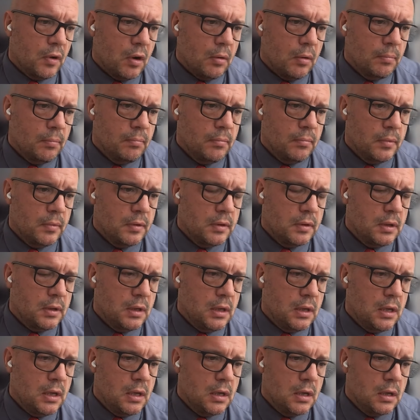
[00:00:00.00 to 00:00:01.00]

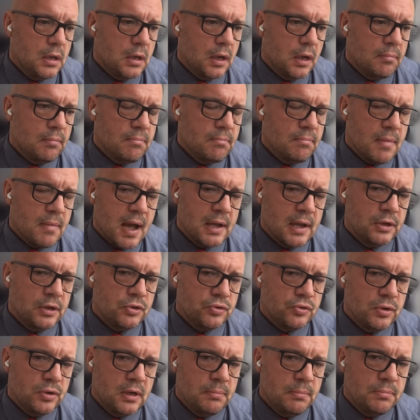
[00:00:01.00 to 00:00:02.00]
from the kind of
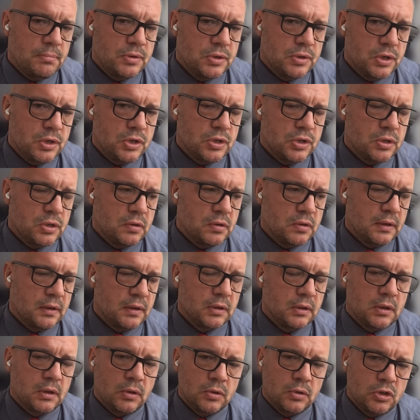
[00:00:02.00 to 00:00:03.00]
mandatory imposition of
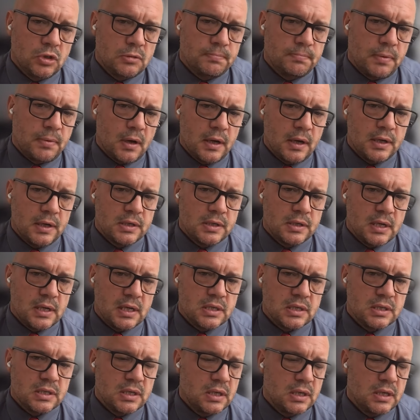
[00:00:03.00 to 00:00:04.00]
unconscious bias
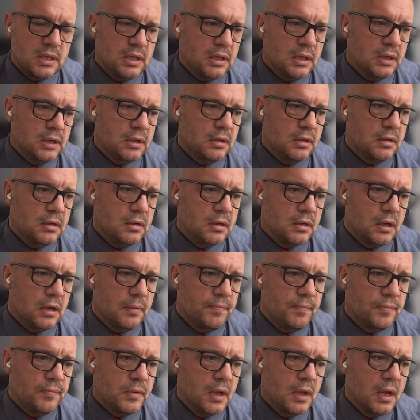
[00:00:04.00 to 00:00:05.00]
testing and
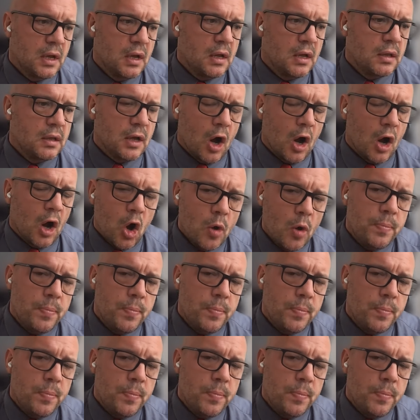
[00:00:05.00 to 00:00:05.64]
um, the